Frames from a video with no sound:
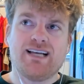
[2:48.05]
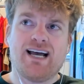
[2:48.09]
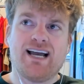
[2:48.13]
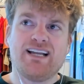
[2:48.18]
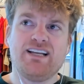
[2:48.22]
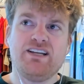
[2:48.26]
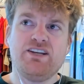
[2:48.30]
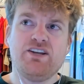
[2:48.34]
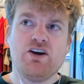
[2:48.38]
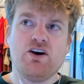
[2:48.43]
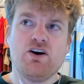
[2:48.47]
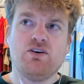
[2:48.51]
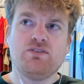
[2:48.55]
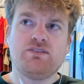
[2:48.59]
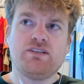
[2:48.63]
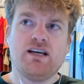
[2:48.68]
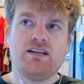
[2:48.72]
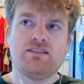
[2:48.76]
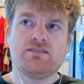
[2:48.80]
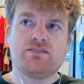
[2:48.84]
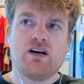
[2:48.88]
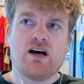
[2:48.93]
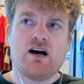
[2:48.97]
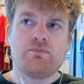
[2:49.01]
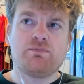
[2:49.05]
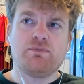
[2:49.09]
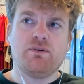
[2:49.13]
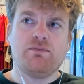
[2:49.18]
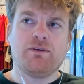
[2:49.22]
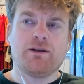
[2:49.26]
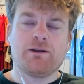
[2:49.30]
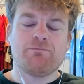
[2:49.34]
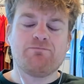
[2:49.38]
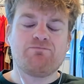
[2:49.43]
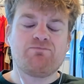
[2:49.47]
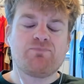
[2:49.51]
I know
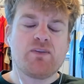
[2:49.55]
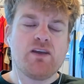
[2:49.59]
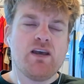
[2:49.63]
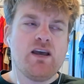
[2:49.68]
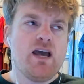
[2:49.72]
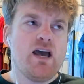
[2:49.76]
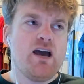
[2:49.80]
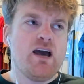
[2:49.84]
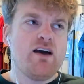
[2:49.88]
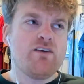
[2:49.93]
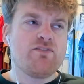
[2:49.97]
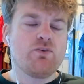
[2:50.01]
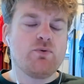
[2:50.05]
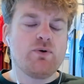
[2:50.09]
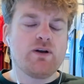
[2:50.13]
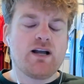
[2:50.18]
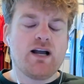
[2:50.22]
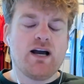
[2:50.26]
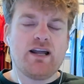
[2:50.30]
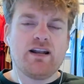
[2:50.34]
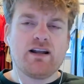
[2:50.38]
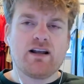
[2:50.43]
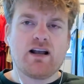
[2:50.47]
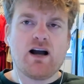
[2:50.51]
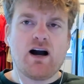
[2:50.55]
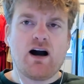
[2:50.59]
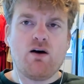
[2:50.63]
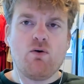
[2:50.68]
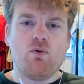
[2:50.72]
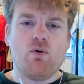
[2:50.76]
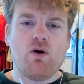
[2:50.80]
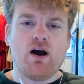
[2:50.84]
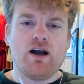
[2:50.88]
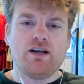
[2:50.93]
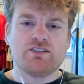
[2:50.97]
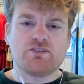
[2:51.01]
like everyone kind of caught
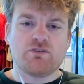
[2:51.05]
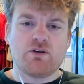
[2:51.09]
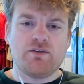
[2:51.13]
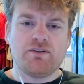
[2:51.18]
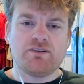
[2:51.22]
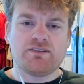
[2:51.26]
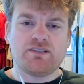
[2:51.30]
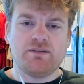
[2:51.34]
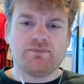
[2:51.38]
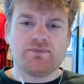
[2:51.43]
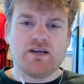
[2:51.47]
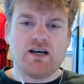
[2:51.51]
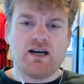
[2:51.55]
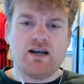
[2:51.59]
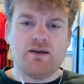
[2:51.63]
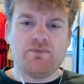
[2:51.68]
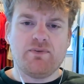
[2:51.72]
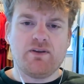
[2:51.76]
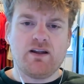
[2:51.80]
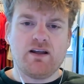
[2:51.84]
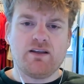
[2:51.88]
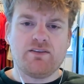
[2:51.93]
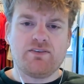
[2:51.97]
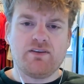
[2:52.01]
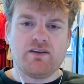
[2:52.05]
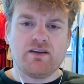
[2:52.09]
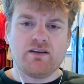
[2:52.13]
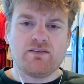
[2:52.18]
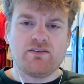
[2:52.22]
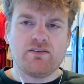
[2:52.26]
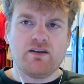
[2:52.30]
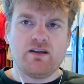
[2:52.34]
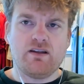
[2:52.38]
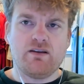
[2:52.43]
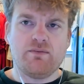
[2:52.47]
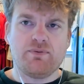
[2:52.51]
wise around the same time that I think
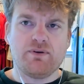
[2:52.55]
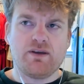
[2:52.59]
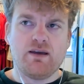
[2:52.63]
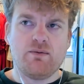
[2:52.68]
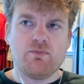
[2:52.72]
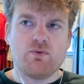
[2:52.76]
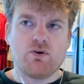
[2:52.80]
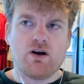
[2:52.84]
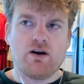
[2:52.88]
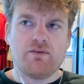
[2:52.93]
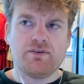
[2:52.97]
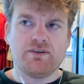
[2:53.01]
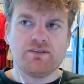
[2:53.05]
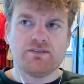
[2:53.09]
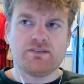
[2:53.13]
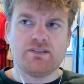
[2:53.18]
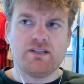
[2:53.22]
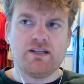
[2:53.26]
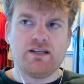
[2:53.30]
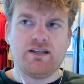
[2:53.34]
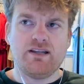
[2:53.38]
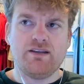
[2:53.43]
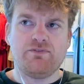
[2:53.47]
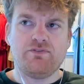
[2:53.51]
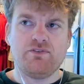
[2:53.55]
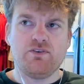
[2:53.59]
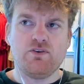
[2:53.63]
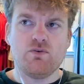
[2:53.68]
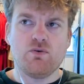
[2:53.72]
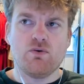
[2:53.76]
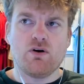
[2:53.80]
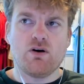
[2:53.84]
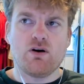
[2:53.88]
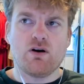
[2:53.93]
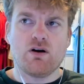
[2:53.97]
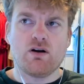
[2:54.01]
that it became more obvious that if
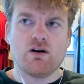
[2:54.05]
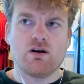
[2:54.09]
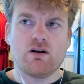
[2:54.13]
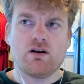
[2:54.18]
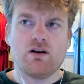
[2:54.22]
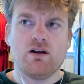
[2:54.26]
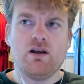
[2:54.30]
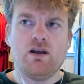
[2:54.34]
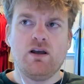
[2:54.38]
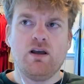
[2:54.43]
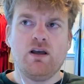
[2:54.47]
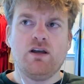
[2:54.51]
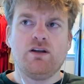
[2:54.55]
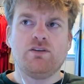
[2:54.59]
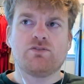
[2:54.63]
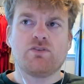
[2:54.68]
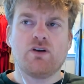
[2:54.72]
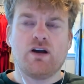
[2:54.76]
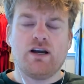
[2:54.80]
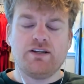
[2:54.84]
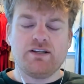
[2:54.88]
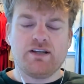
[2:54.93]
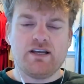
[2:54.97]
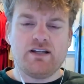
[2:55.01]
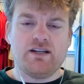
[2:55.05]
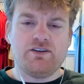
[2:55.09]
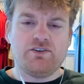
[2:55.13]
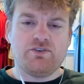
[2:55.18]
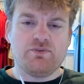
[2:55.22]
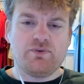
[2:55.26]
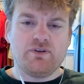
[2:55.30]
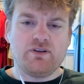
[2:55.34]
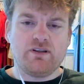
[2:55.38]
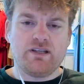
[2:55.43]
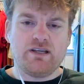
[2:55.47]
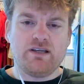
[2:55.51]
you are trying to get
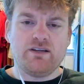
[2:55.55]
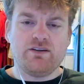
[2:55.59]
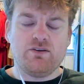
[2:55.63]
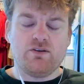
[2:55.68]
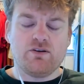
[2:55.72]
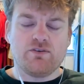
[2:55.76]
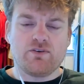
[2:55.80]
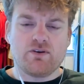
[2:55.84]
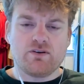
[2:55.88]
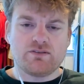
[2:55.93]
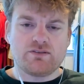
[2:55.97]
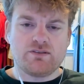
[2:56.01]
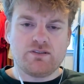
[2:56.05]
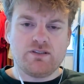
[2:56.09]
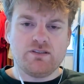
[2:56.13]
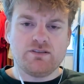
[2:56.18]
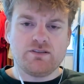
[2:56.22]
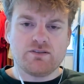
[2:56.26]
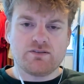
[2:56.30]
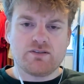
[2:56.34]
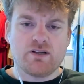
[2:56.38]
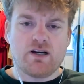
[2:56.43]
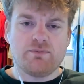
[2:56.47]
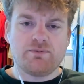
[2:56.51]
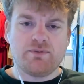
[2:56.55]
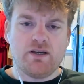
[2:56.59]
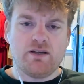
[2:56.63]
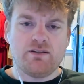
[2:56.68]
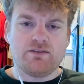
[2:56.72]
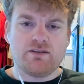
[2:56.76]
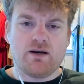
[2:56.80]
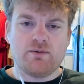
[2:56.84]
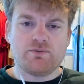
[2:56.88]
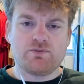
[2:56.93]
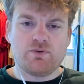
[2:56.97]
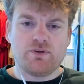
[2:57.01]
into elite universities, your top 10,
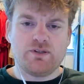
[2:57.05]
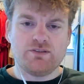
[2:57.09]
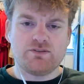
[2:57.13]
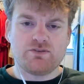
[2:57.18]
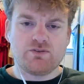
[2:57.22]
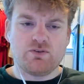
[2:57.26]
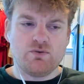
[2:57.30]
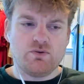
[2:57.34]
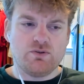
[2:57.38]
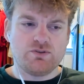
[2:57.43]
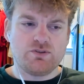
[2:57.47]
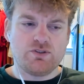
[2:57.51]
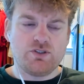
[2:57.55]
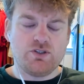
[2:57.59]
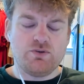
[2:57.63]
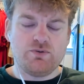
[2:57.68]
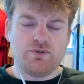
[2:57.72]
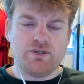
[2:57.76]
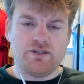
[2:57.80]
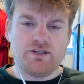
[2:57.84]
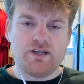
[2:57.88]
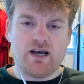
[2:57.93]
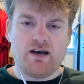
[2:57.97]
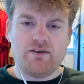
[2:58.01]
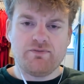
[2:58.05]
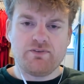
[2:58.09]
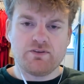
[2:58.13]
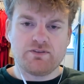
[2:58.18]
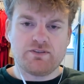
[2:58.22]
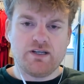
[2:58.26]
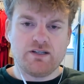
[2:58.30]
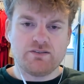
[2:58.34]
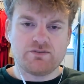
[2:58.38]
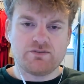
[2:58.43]
top 20 schools, you need to have your test